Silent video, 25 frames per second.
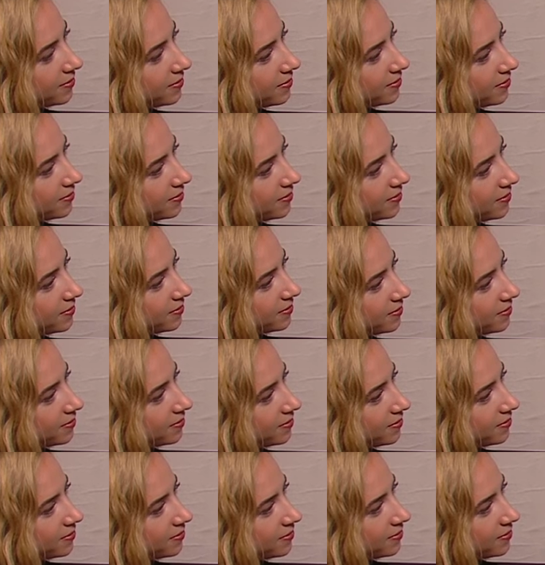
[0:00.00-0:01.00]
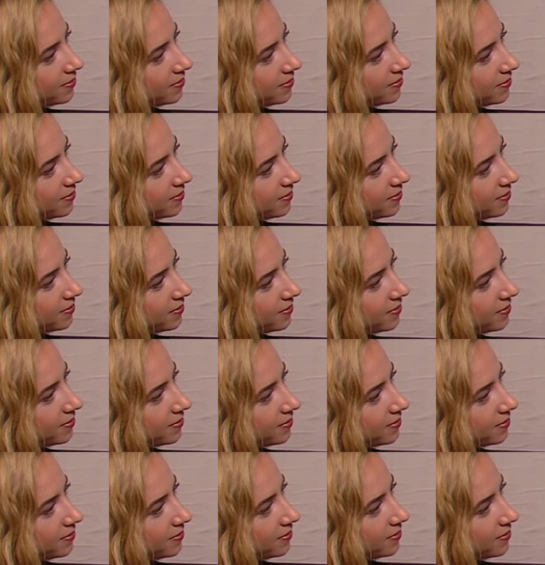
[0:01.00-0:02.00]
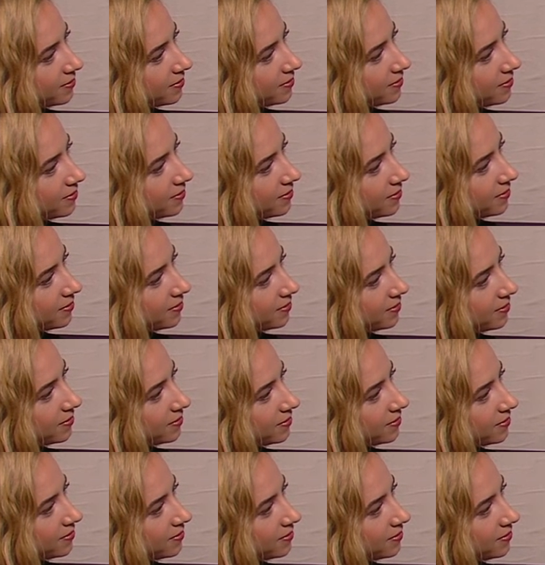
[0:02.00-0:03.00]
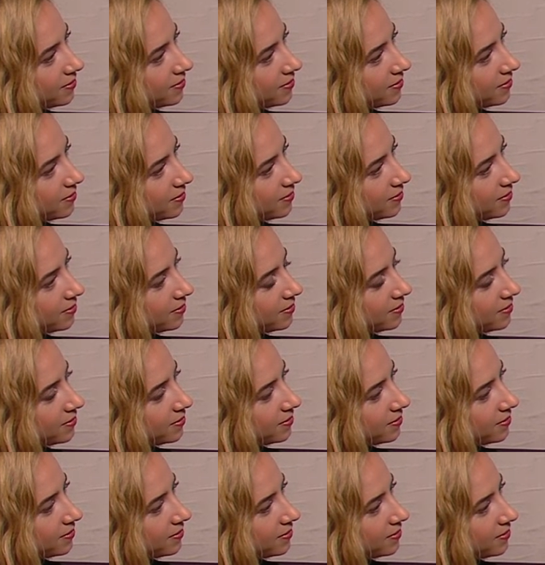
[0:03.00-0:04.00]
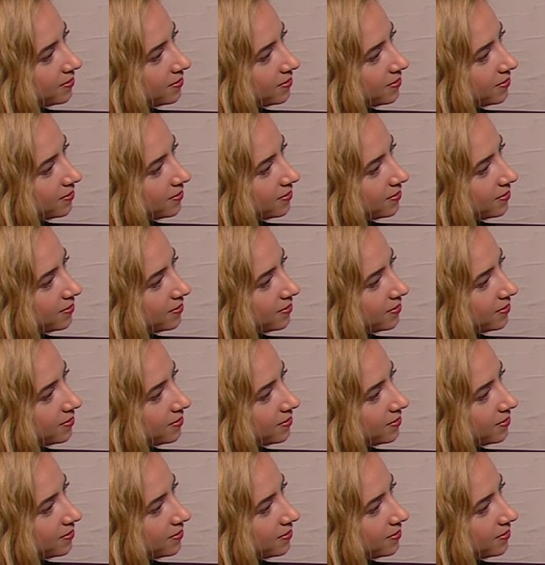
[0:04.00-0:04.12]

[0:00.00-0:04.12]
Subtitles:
[no speech]